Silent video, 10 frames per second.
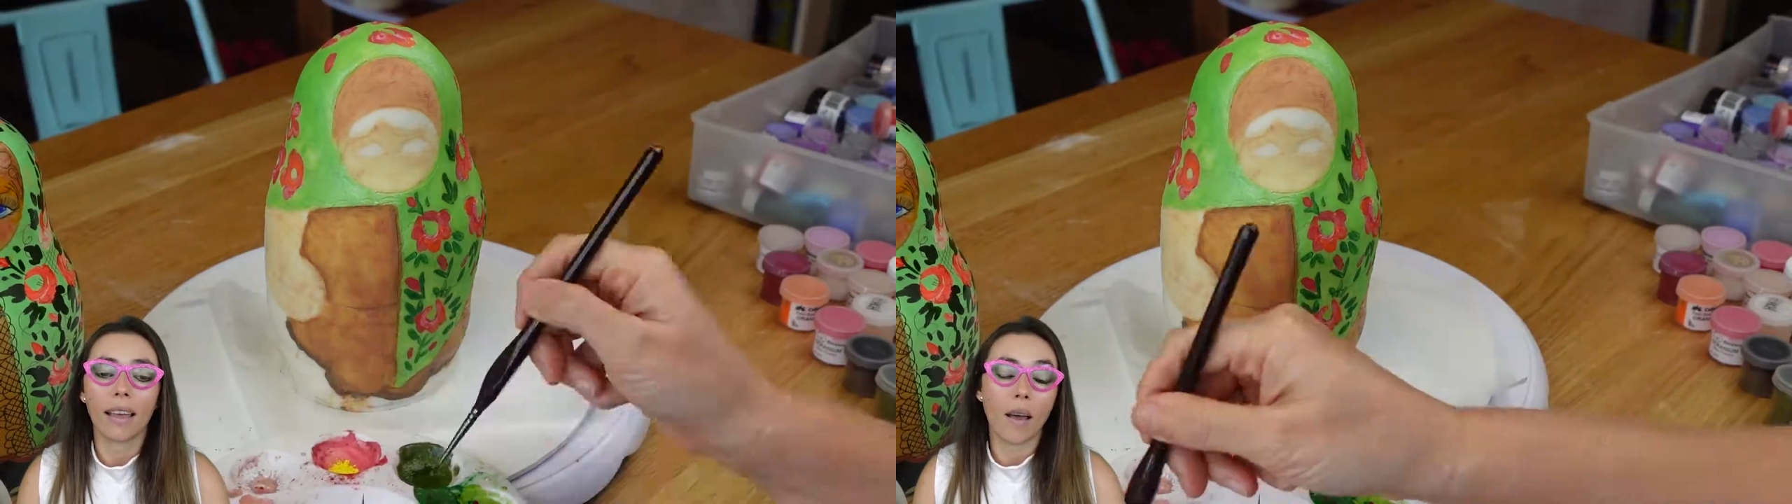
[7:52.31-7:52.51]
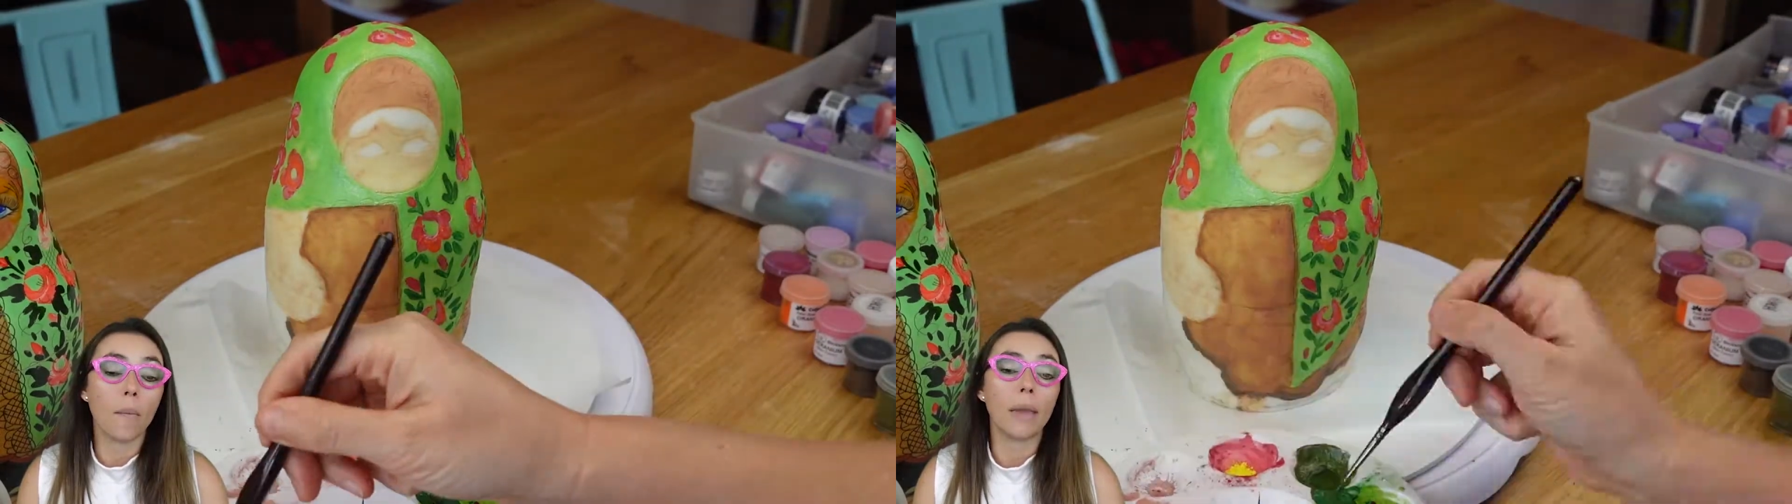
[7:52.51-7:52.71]

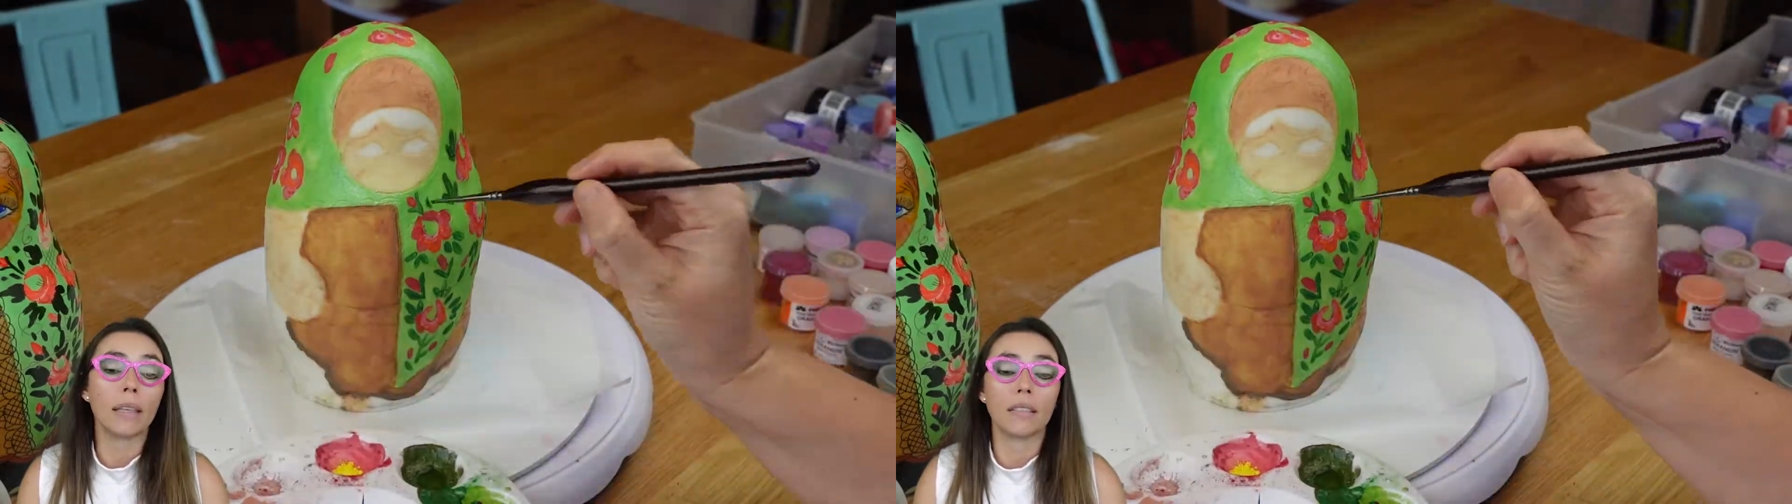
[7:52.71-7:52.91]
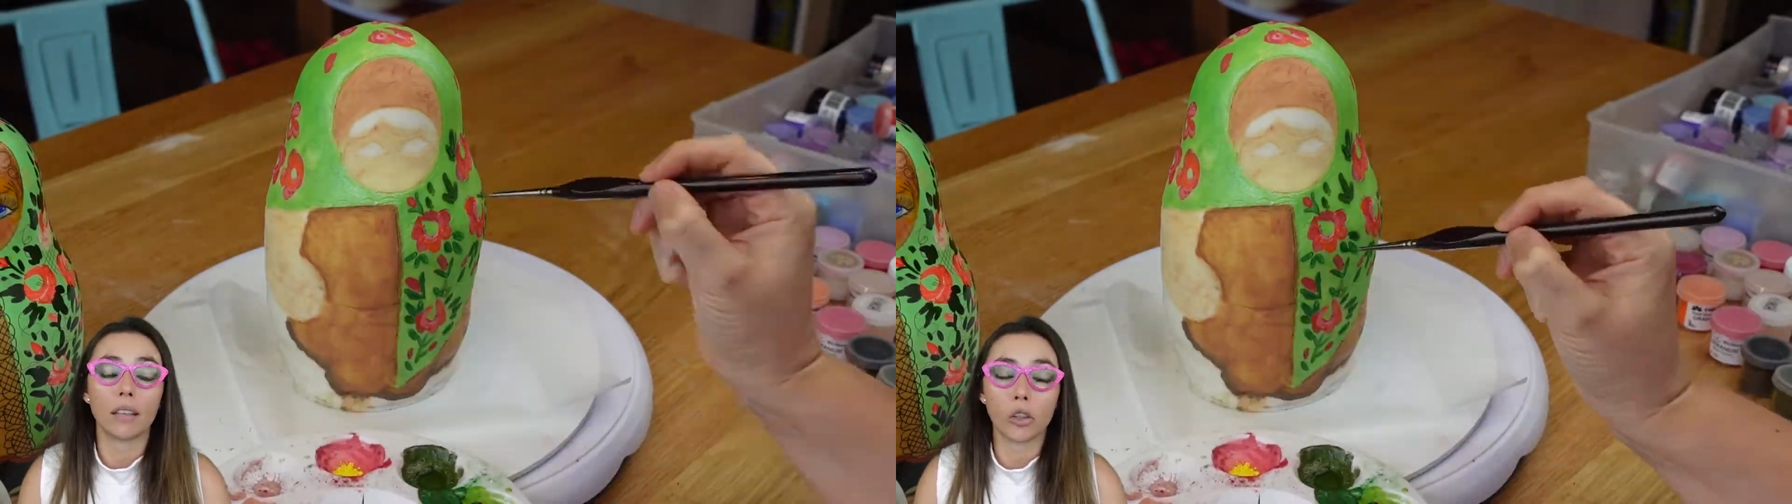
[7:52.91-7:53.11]

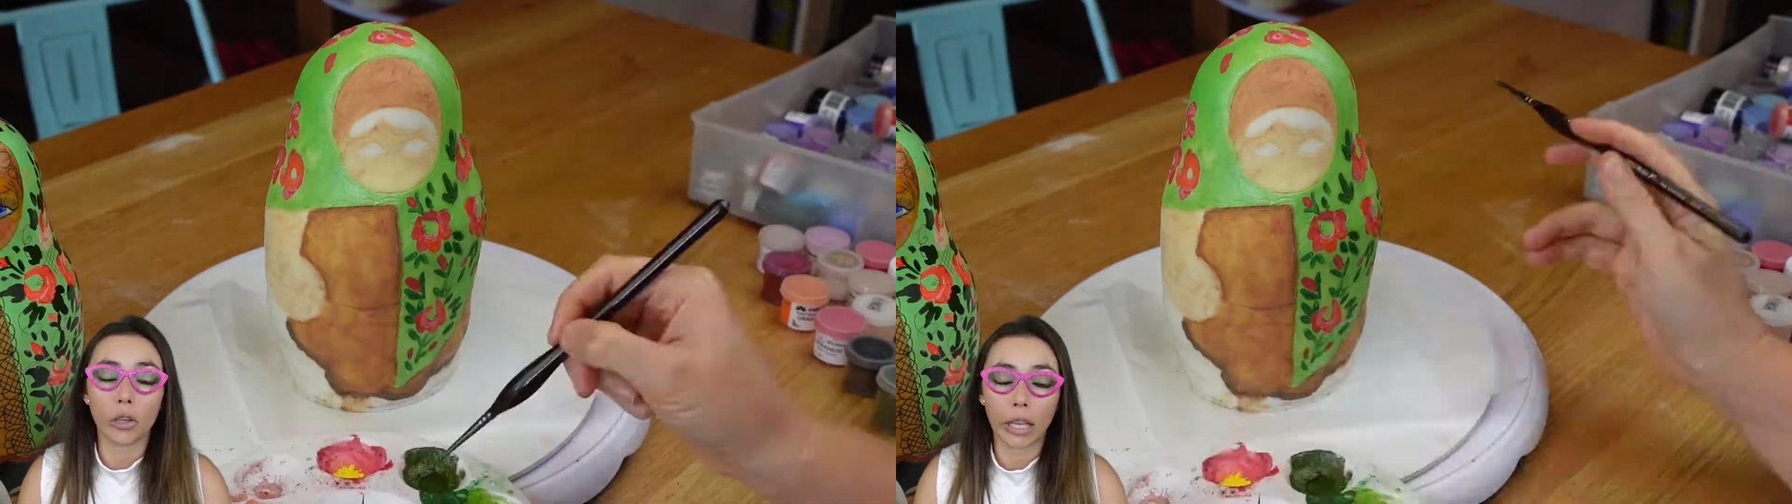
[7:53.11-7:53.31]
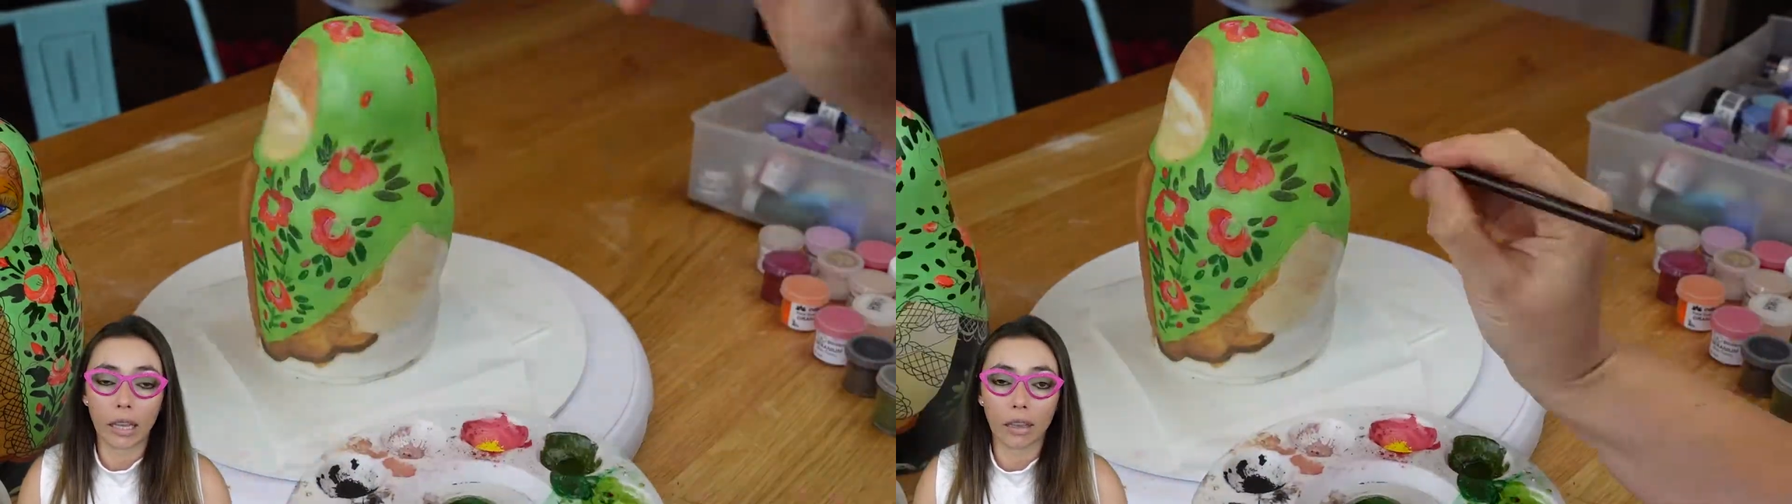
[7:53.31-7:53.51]
amazing
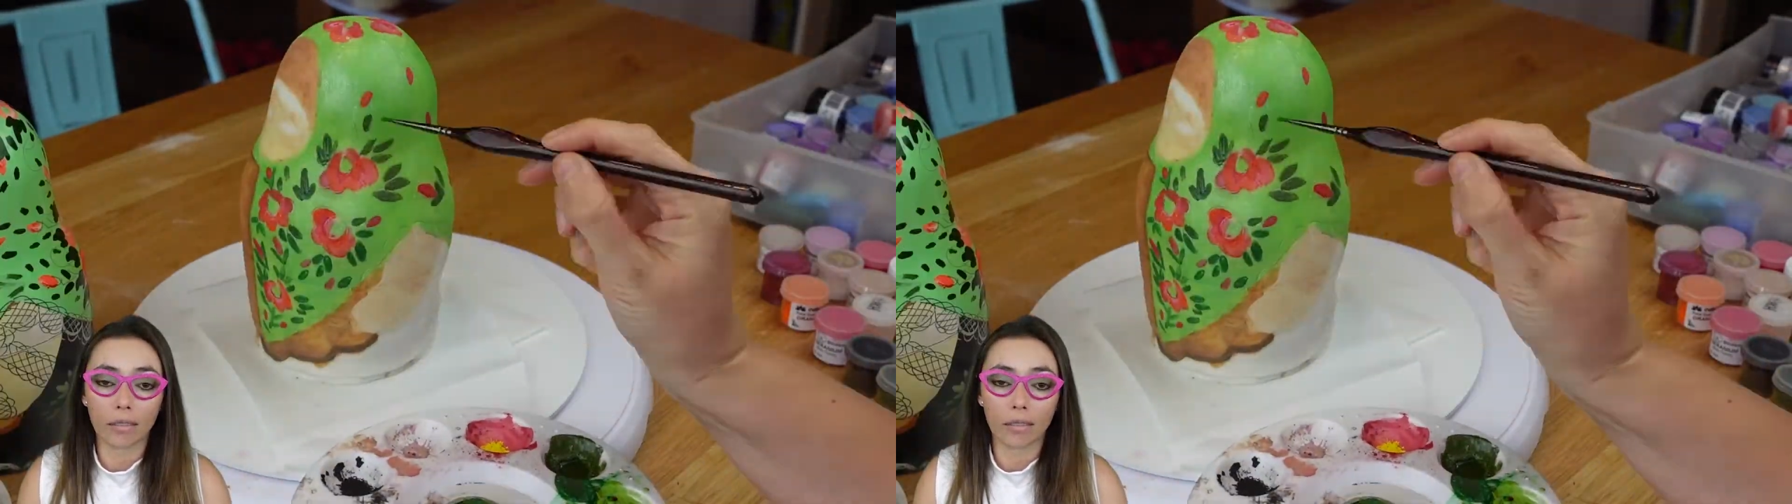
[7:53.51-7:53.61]
looking.